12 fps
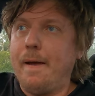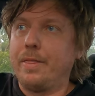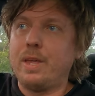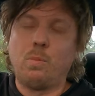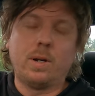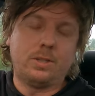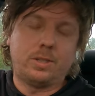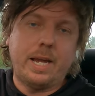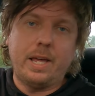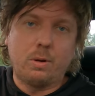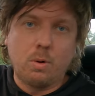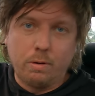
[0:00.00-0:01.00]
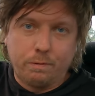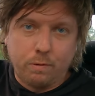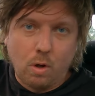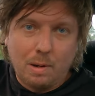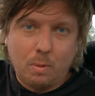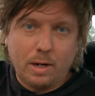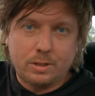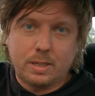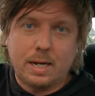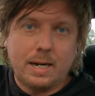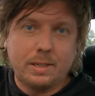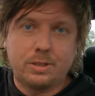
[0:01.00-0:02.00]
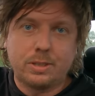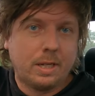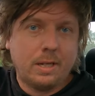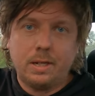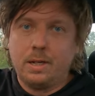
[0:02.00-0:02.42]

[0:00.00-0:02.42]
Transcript: and then want to scan their own Flybuys cards,